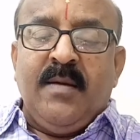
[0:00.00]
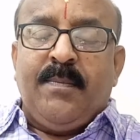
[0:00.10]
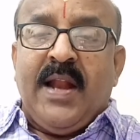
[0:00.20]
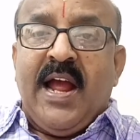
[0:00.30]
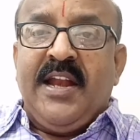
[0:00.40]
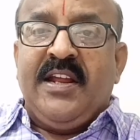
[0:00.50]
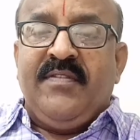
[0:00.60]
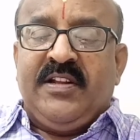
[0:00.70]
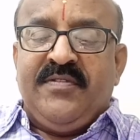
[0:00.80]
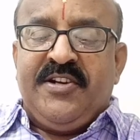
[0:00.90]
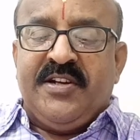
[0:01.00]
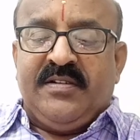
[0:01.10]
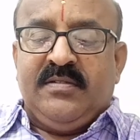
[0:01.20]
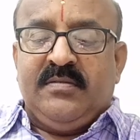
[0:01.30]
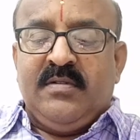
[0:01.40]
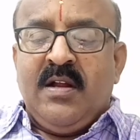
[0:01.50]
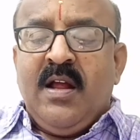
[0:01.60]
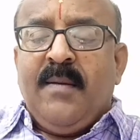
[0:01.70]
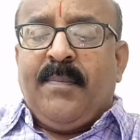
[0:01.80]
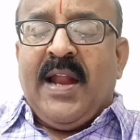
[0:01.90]
Planning with vision.
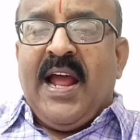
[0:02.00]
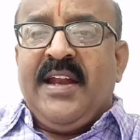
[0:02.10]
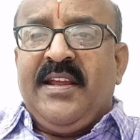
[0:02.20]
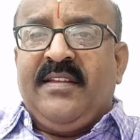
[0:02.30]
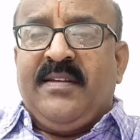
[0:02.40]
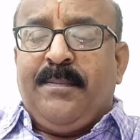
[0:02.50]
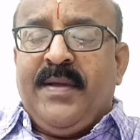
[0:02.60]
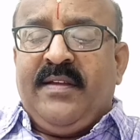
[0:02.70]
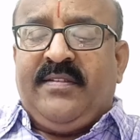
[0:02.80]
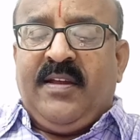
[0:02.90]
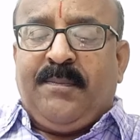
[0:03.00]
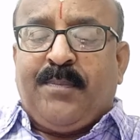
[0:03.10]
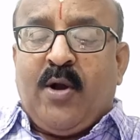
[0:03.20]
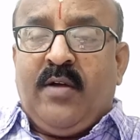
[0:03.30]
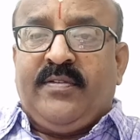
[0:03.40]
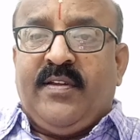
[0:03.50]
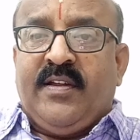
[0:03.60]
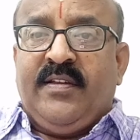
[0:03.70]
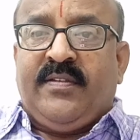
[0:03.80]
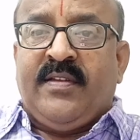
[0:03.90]
Planning is a basic
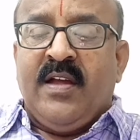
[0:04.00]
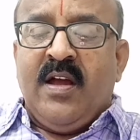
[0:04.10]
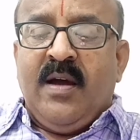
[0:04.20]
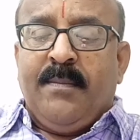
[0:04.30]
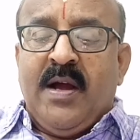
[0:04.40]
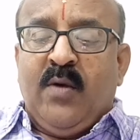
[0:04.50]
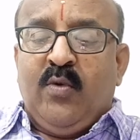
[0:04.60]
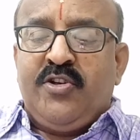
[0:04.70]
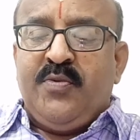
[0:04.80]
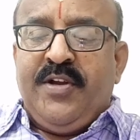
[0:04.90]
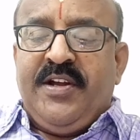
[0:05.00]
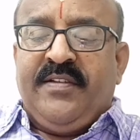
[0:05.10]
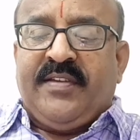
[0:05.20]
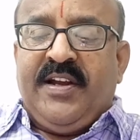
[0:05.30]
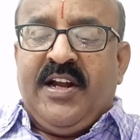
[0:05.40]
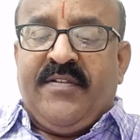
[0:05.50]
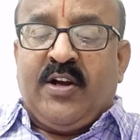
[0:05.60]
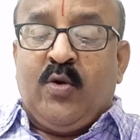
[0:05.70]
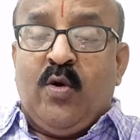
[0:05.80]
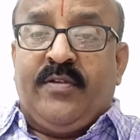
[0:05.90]
process by which we decide our
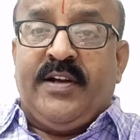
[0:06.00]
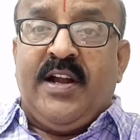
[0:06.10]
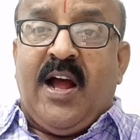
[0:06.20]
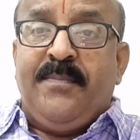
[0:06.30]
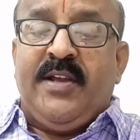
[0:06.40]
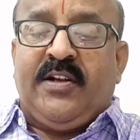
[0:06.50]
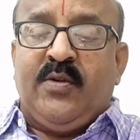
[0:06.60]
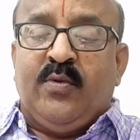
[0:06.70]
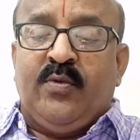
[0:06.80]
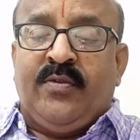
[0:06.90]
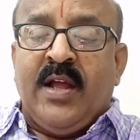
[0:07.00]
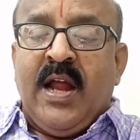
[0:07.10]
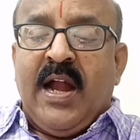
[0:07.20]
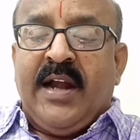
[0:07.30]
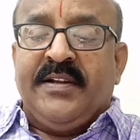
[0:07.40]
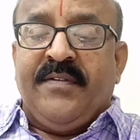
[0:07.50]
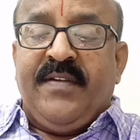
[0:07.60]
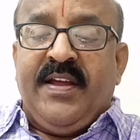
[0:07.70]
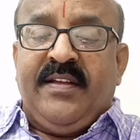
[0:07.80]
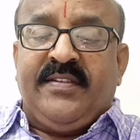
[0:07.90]
goals and objectives and the
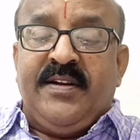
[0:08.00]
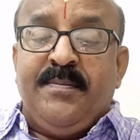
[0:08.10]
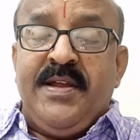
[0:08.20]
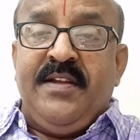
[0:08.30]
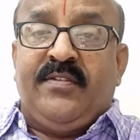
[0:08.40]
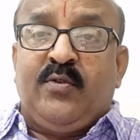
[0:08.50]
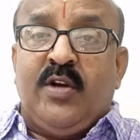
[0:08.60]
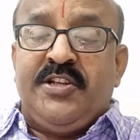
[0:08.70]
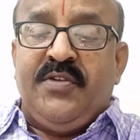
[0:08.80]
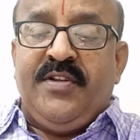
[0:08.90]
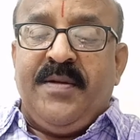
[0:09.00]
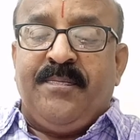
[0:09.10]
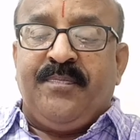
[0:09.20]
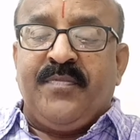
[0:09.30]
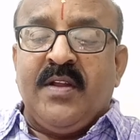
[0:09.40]
ways and means to achieve them.